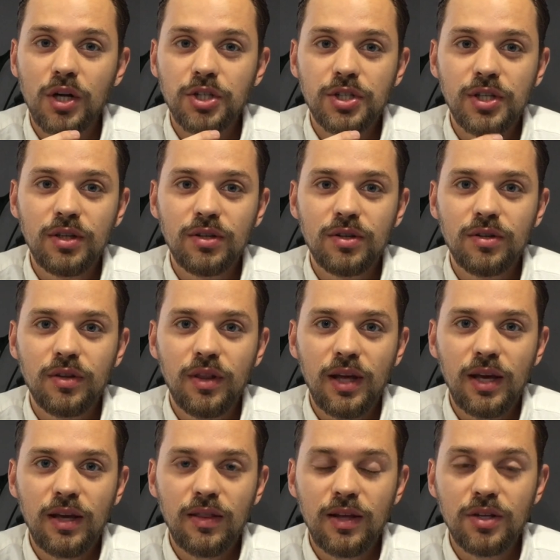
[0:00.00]
watch dealer,
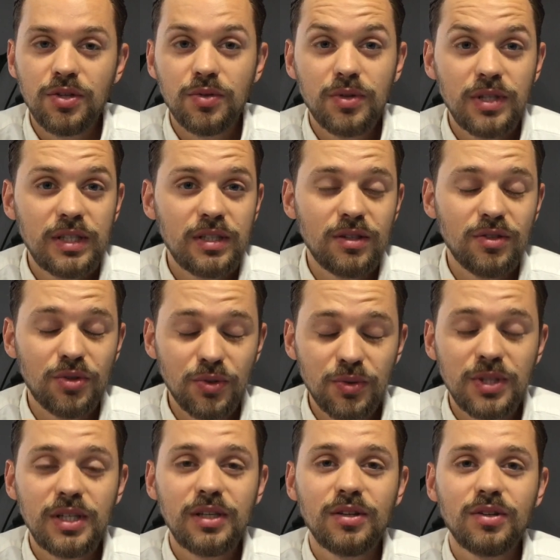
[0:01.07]
they, they do de
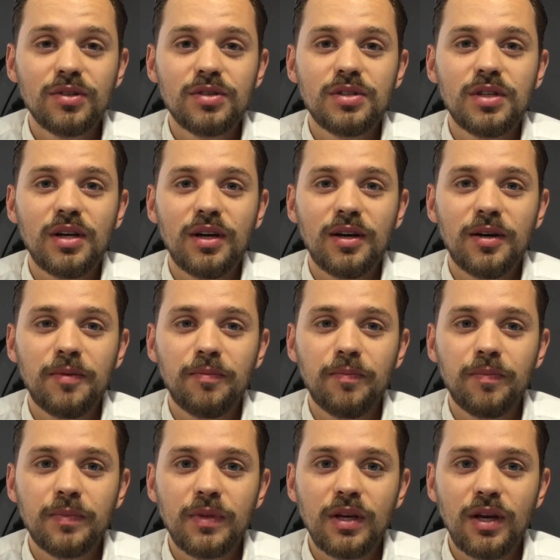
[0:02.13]
do deals.
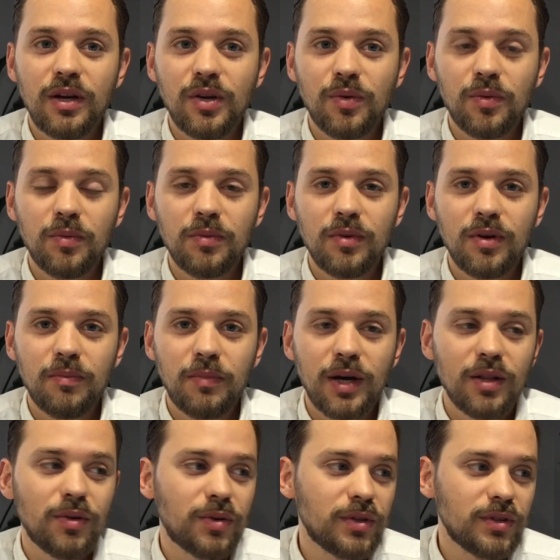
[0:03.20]
Um, I know
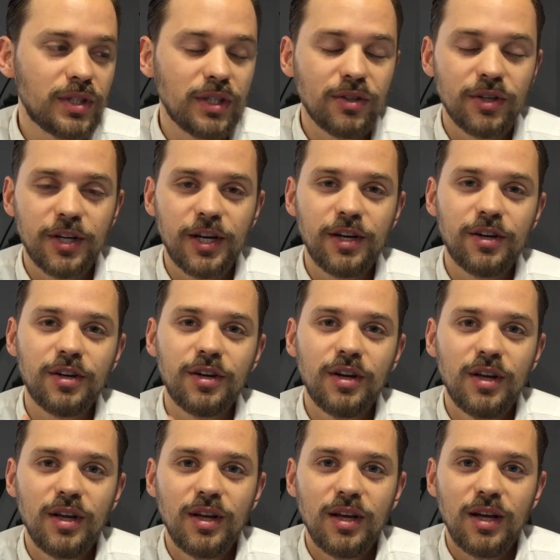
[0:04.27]
my local dealer
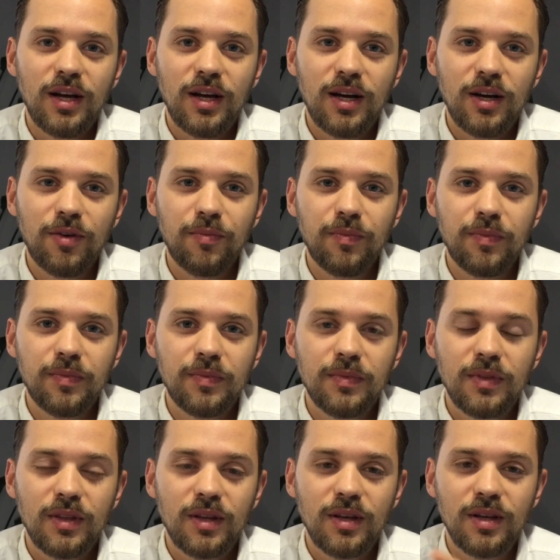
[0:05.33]
here, um,
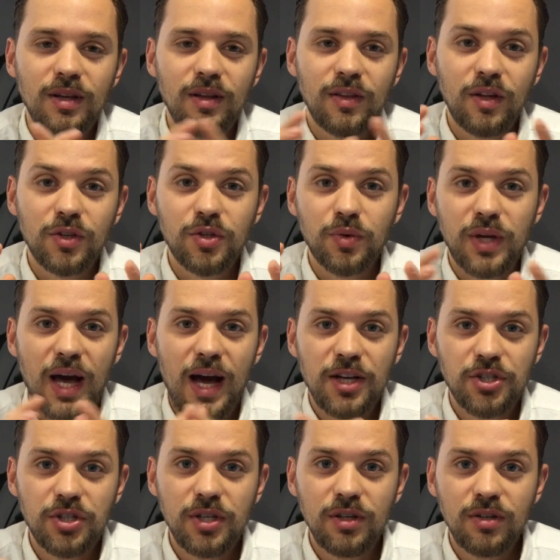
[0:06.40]
they'll do
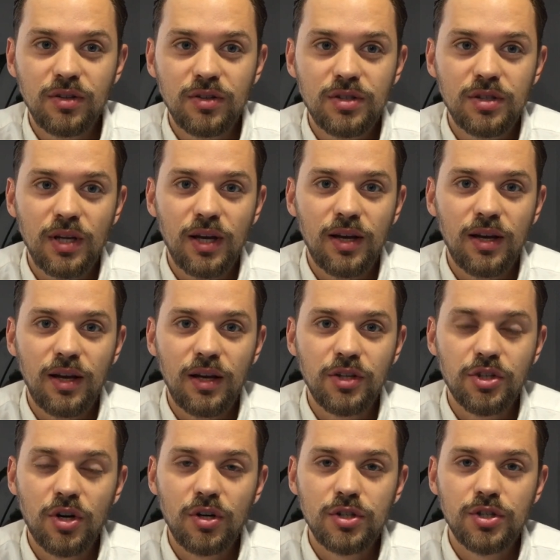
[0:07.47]
cash deals and,
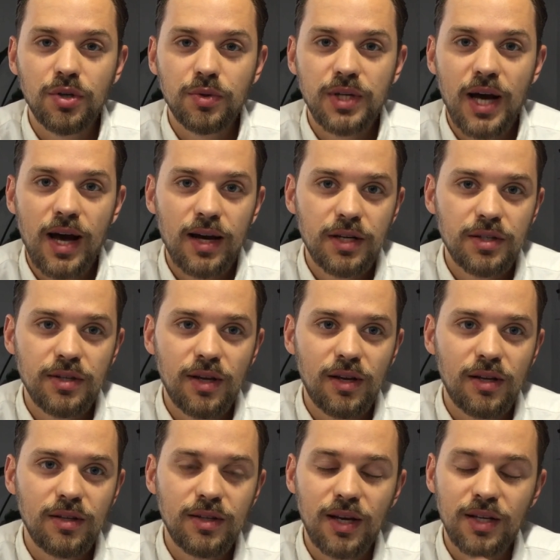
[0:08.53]
and, charge no tax
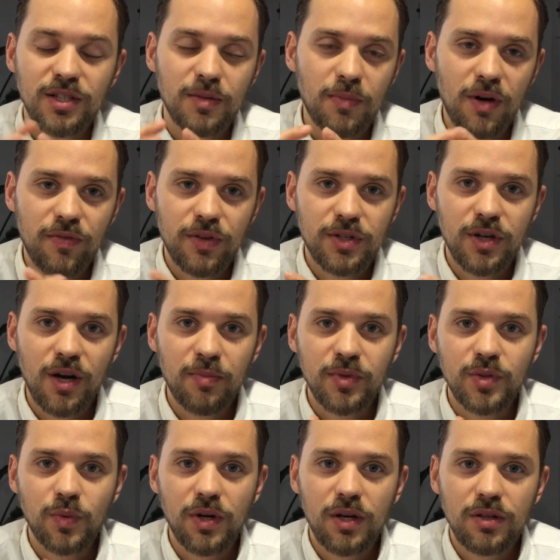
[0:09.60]
and take some off the top
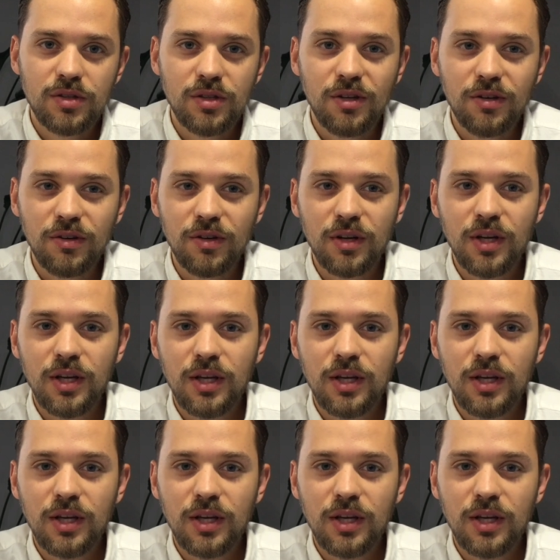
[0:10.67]
as well. So